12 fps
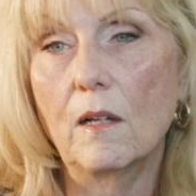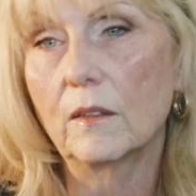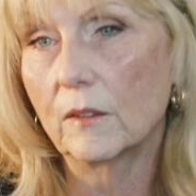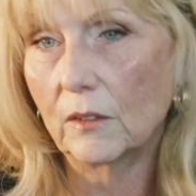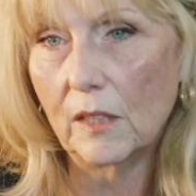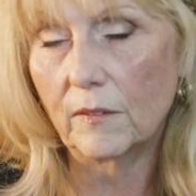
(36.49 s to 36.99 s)

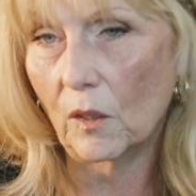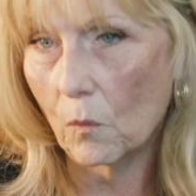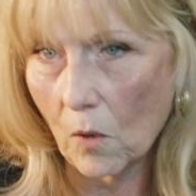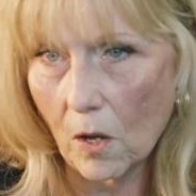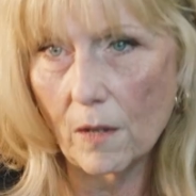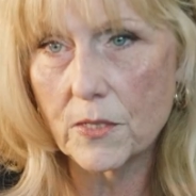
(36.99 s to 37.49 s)
colors on their
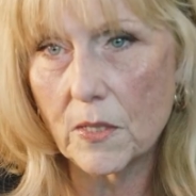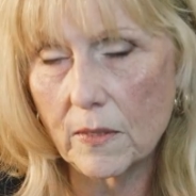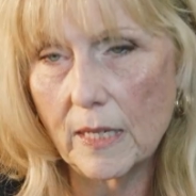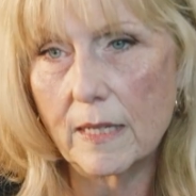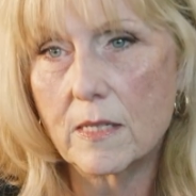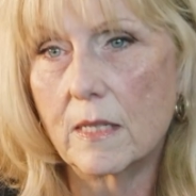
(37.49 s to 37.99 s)
walls and
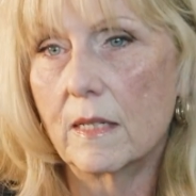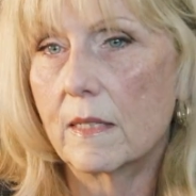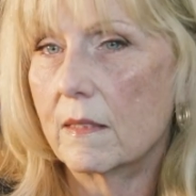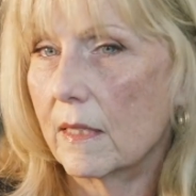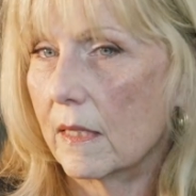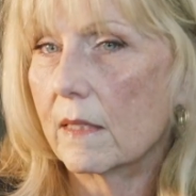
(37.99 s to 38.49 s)
things, and I
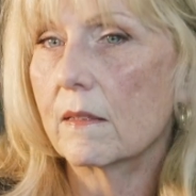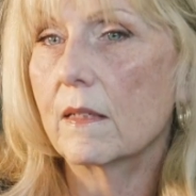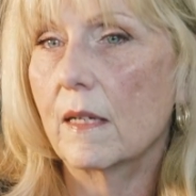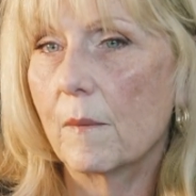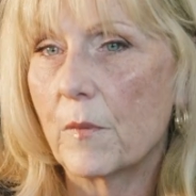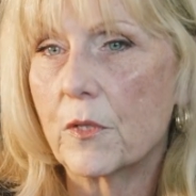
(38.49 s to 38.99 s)
think
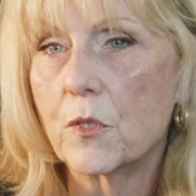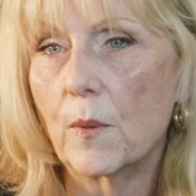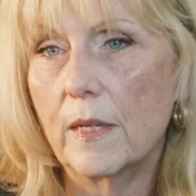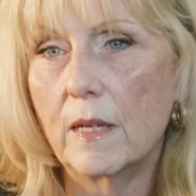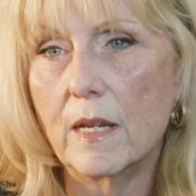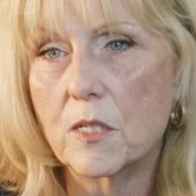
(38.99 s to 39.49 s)
the
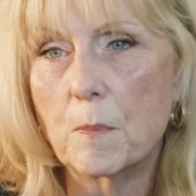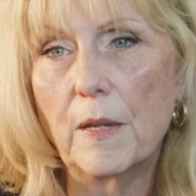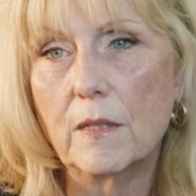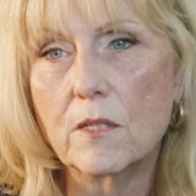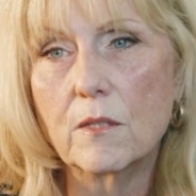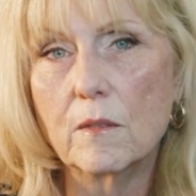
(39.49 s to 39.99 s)
trend has
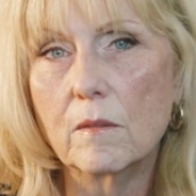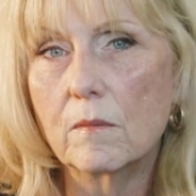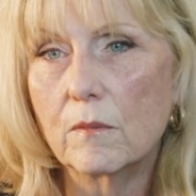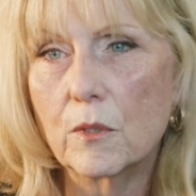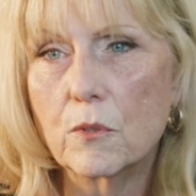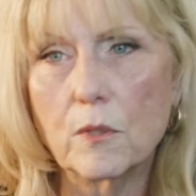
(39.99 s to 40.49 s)
been to
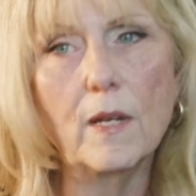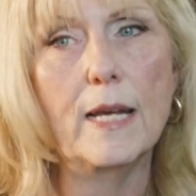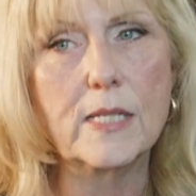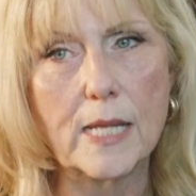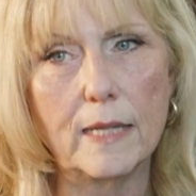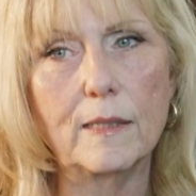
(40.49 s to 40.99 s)

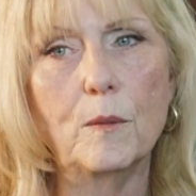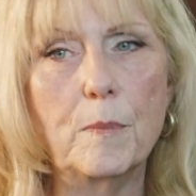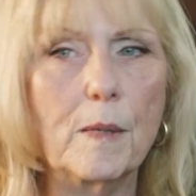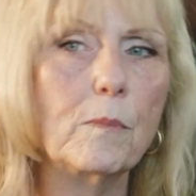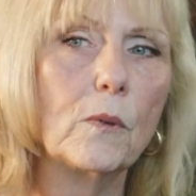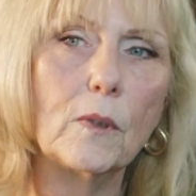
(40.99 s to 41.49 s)
neutralize that a little
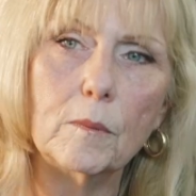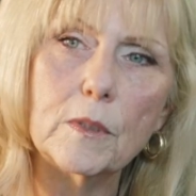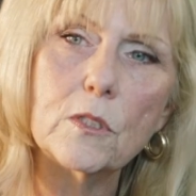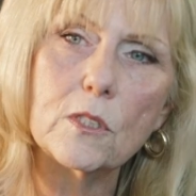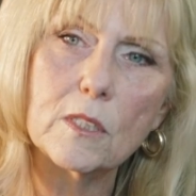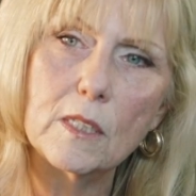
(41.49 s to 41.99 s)
bit more,
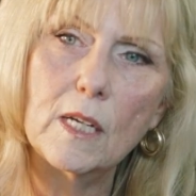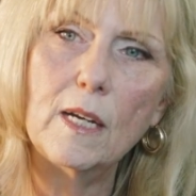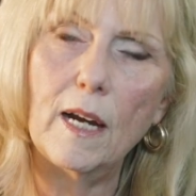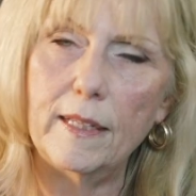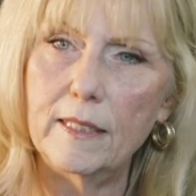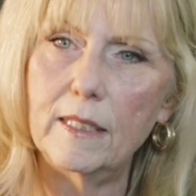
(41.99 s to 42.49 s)
which
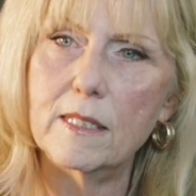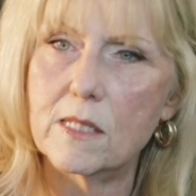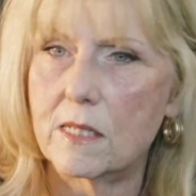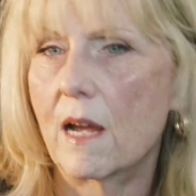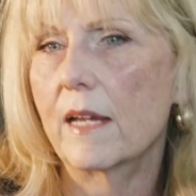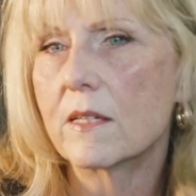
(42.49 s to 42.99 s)
I think
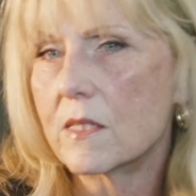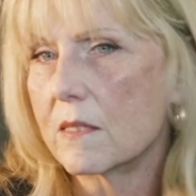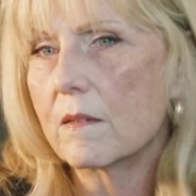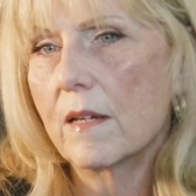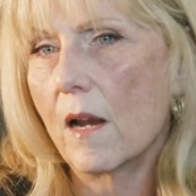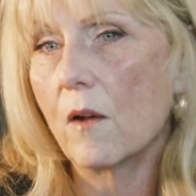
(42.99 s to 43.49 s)
is nice.
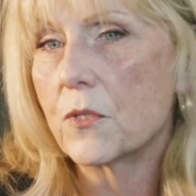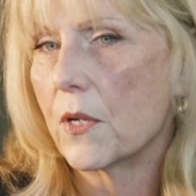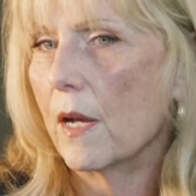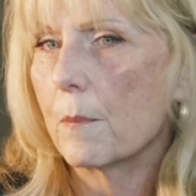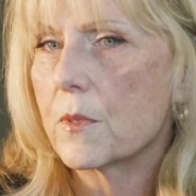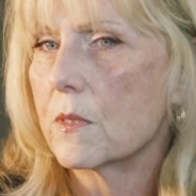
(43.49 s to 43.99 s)
It also
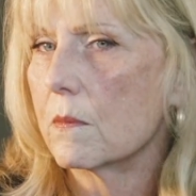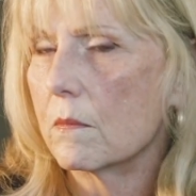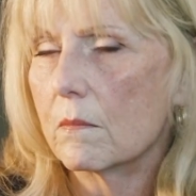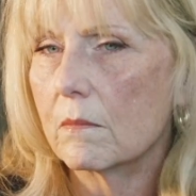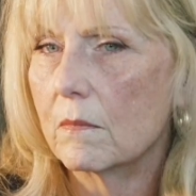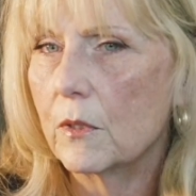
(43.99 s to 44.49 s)
helps
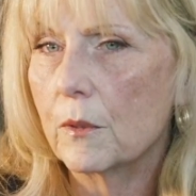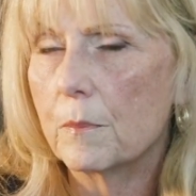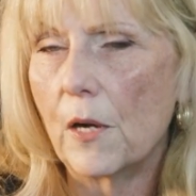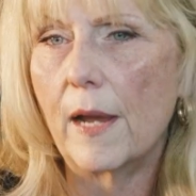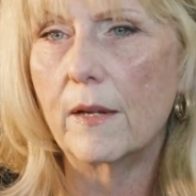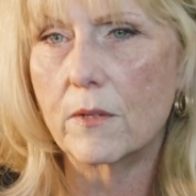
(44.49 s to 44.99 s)
new
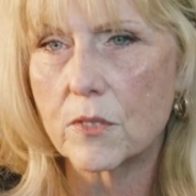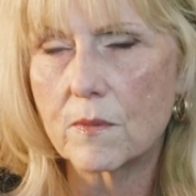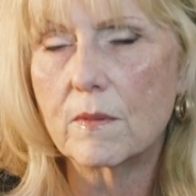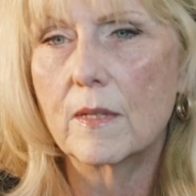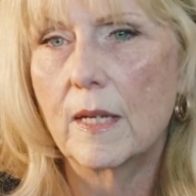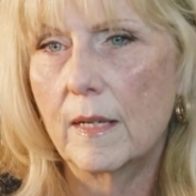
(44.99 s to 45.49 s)
buyers
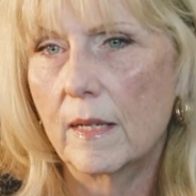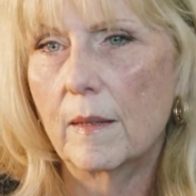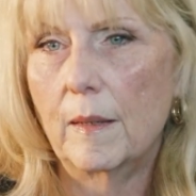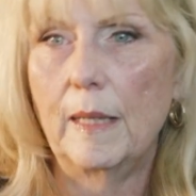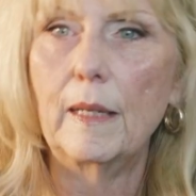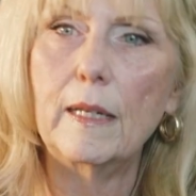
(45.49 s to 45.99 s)

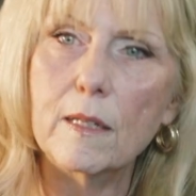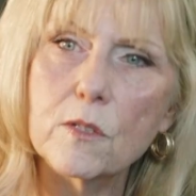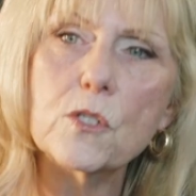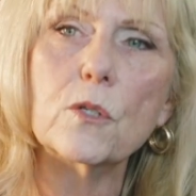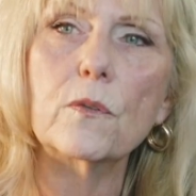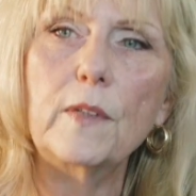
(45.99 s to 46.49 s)

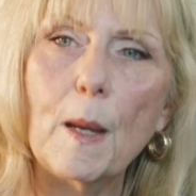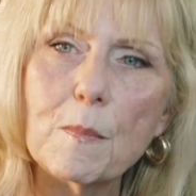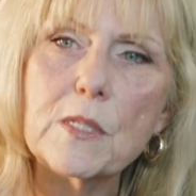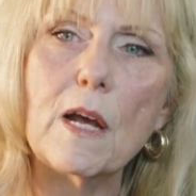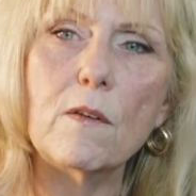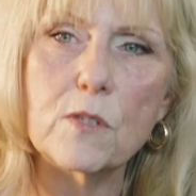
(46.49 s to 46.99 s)
insert
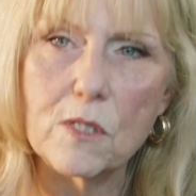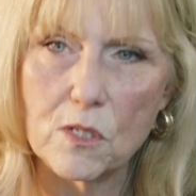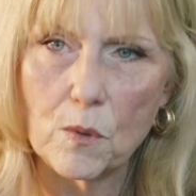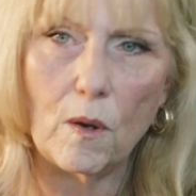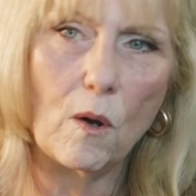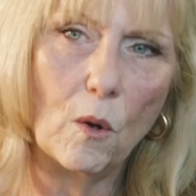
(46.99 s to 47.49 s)
themselves
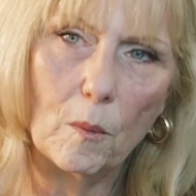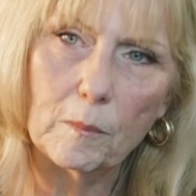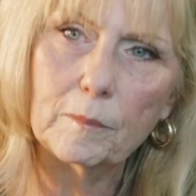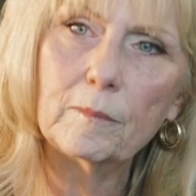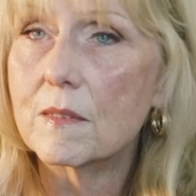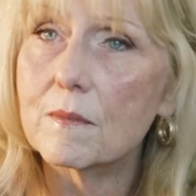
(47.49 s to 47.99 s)
into a
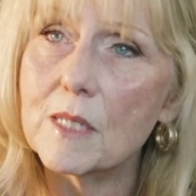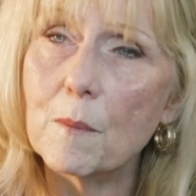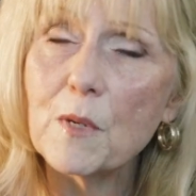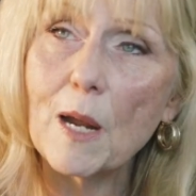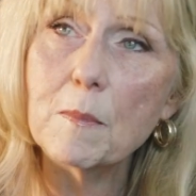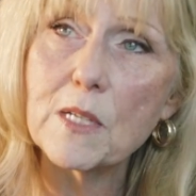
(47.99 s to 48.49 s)
home.
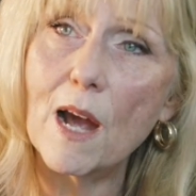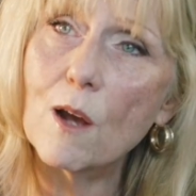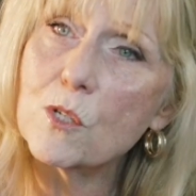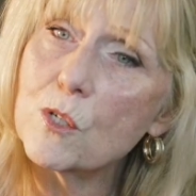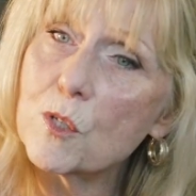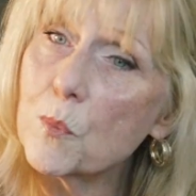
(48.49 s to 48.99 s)
Sometimes a
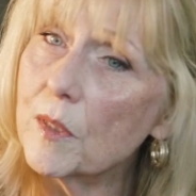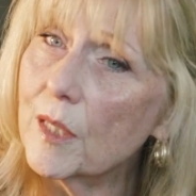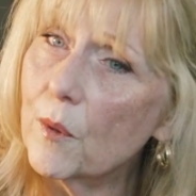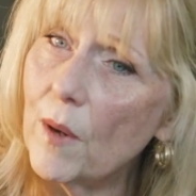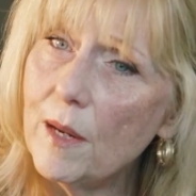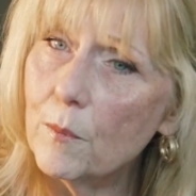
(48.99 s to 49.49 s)
house looks really
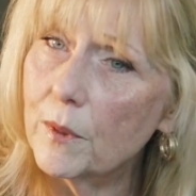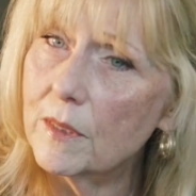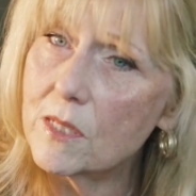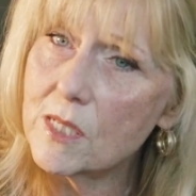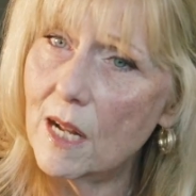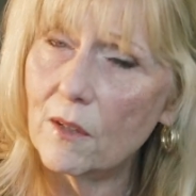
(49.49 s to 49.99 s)
great when
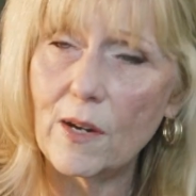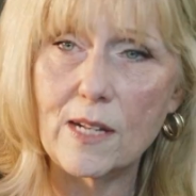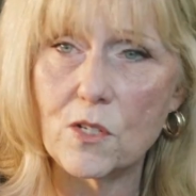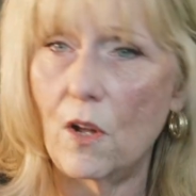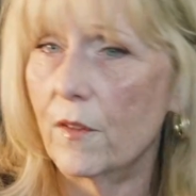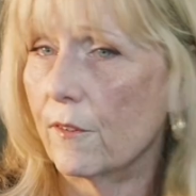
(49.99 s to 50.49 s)
the seller
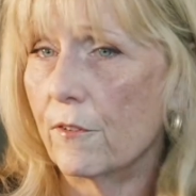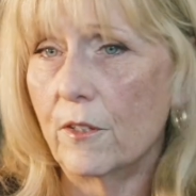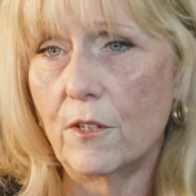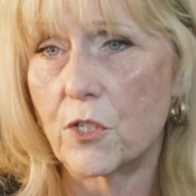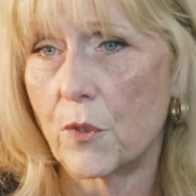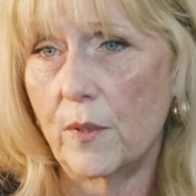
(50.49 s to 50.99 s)
has all their
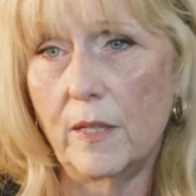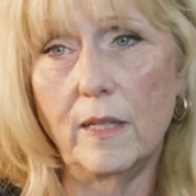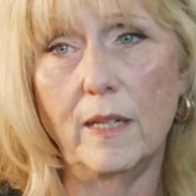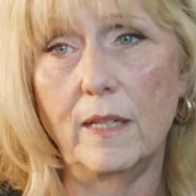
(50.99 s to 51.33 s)
furniture in it